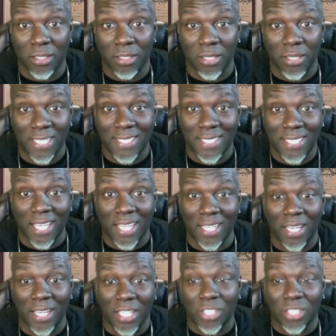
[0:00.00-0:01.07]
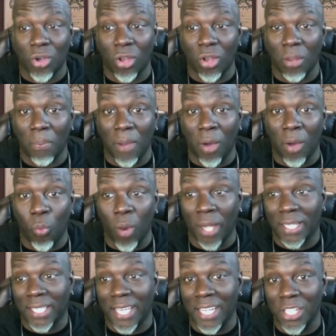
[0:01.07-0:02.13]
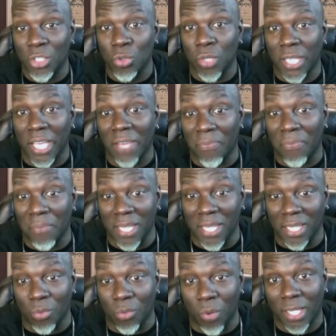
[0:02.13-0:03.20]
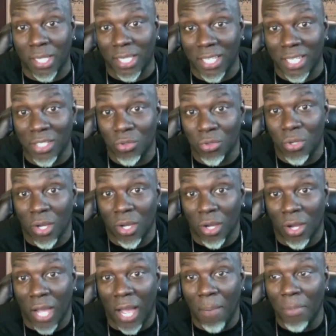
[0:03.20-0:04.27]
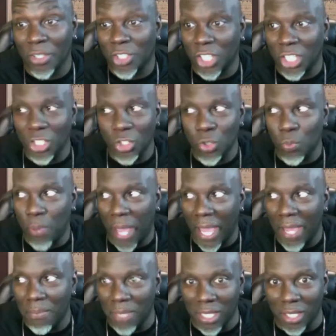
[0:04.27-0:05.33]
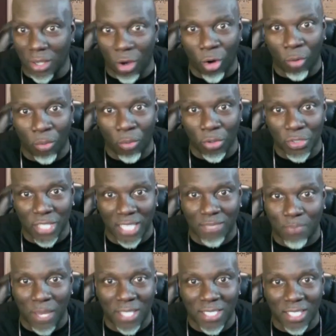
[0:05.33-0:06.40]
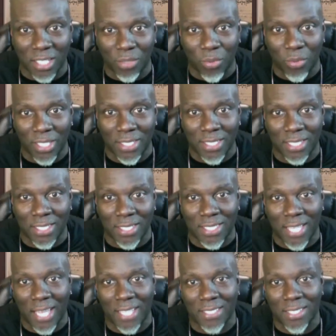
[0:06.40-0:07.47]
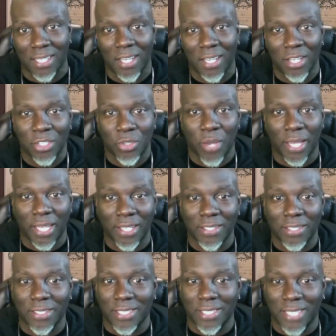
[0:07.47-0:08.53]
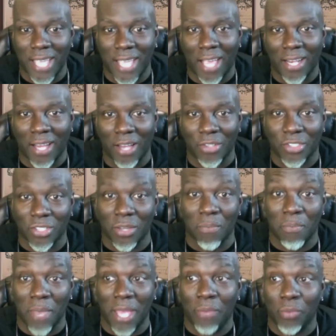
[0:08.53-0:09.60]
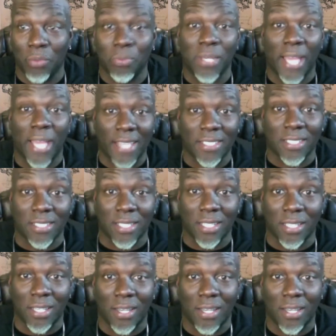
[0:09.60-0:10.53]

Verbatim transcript: That's it. It's all about what can you give me? What can you how much can you pay me almost? That's basically what it says. So I can understand how some men would be hesitant